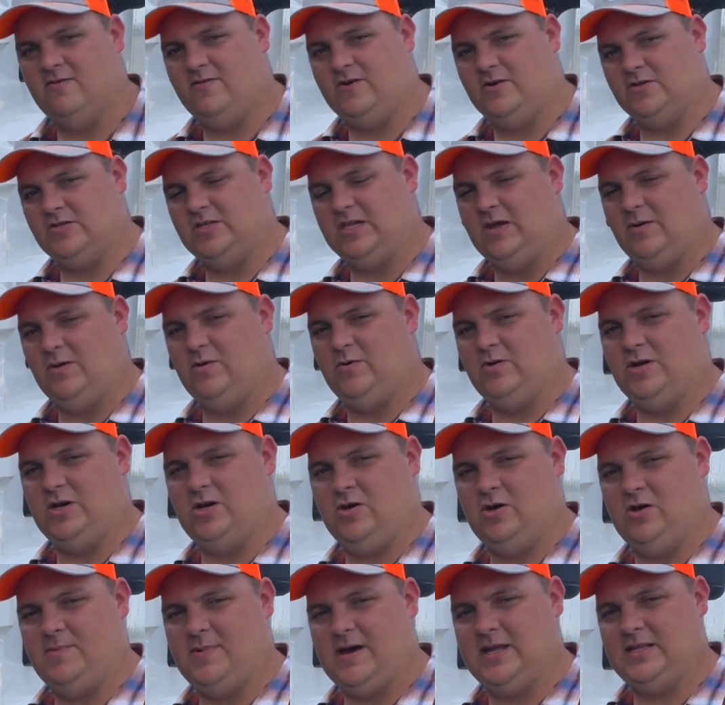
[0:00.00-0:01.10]
First thing we want to
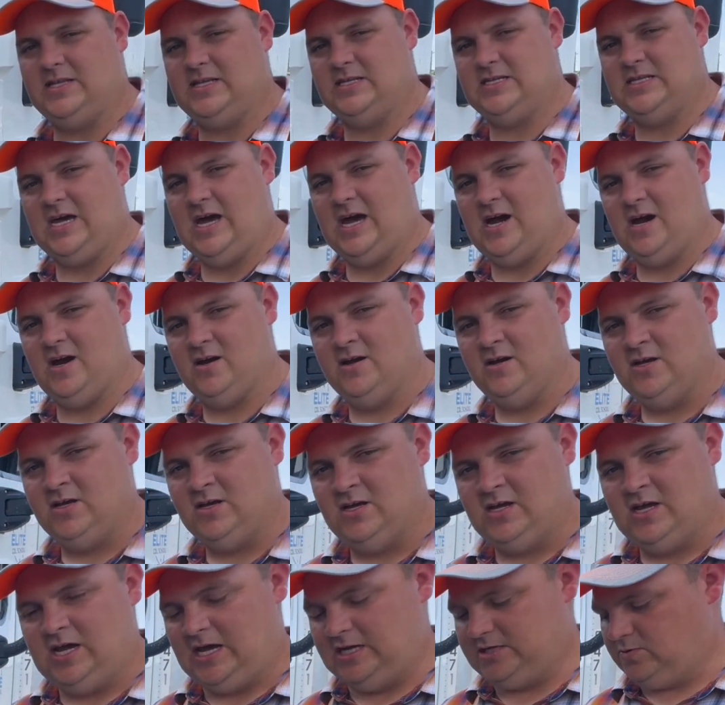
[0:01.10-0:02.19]
know about the tire
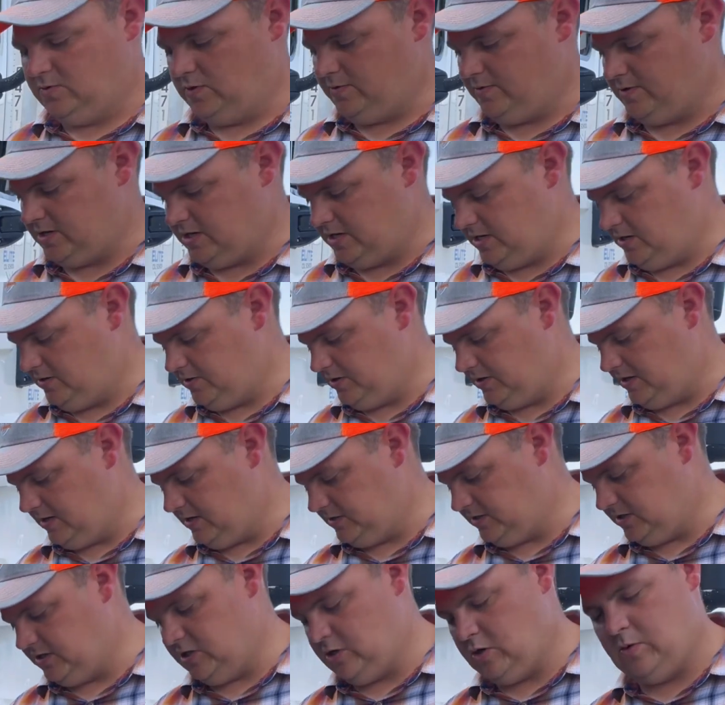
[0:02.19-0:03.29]
is we want to know that
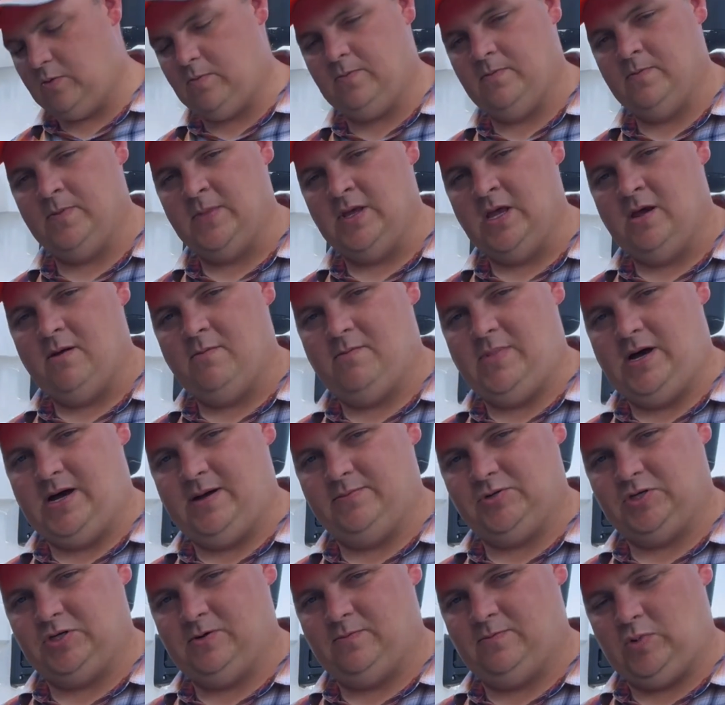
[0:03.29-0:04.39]
there's no
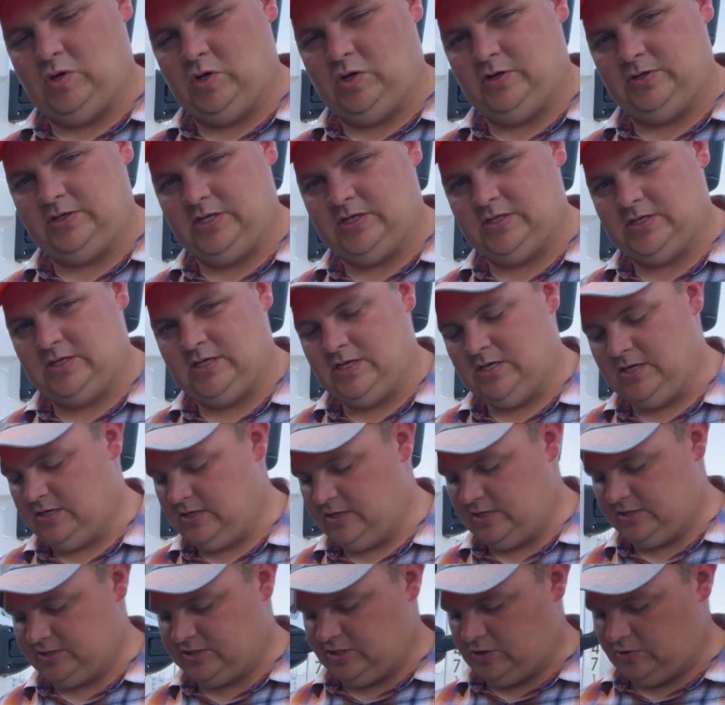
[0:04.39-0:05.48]
bumps or bulges,
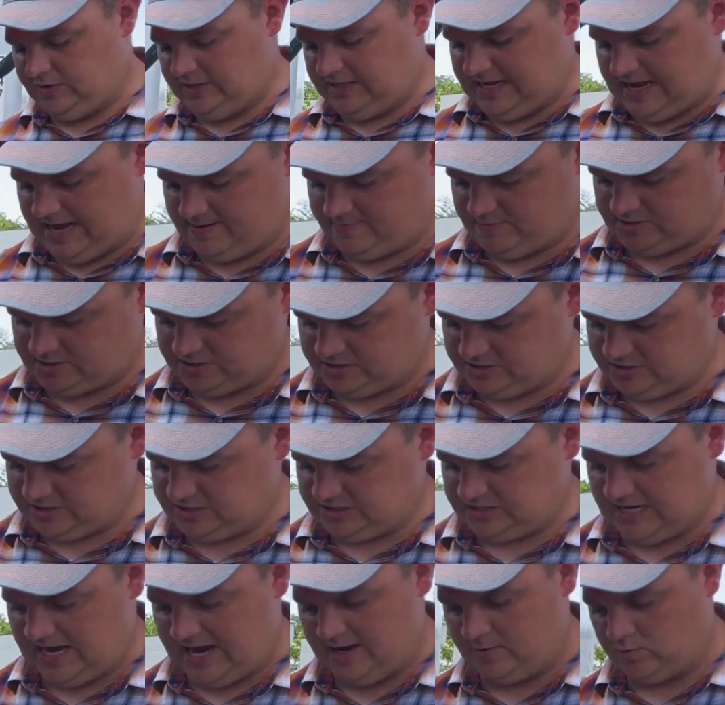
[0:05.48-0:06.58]
there's no damage to the
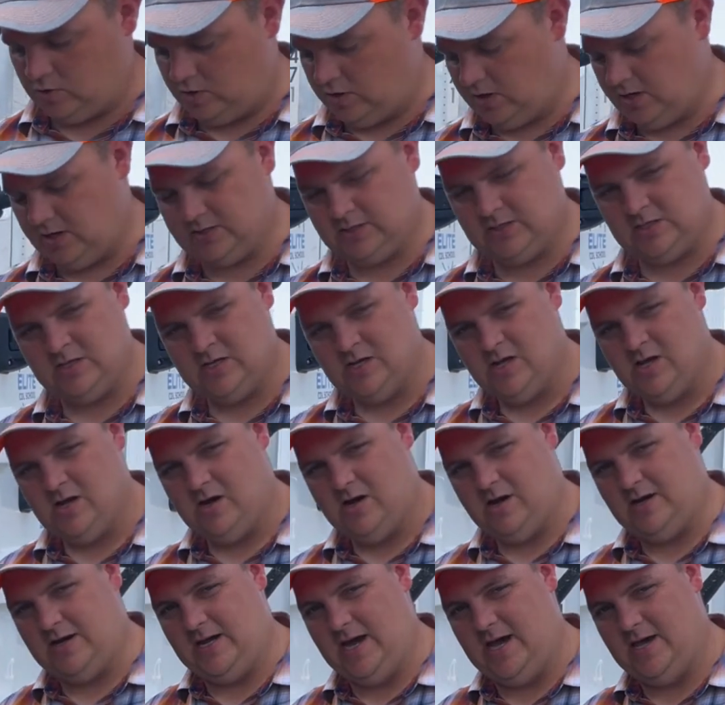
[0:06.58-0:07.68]
sidewalls
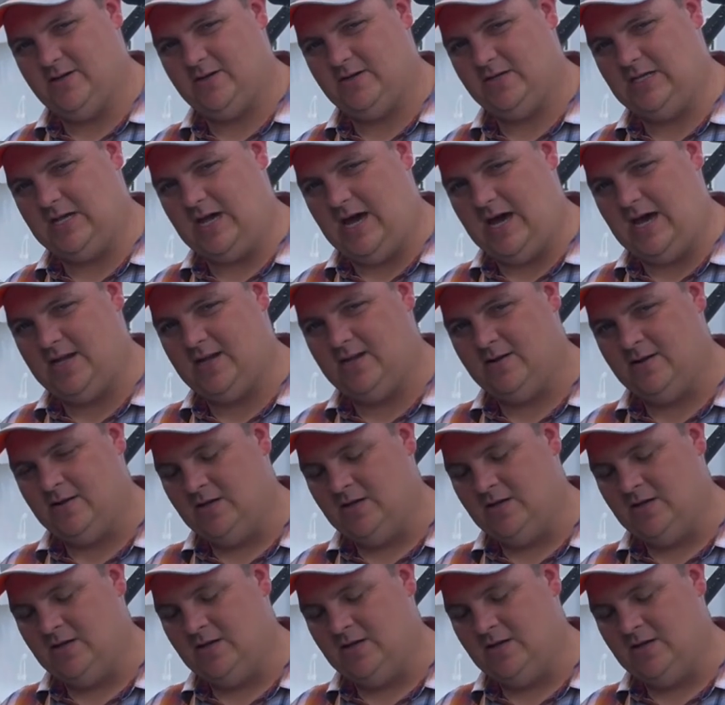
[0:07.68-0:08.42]
on either side.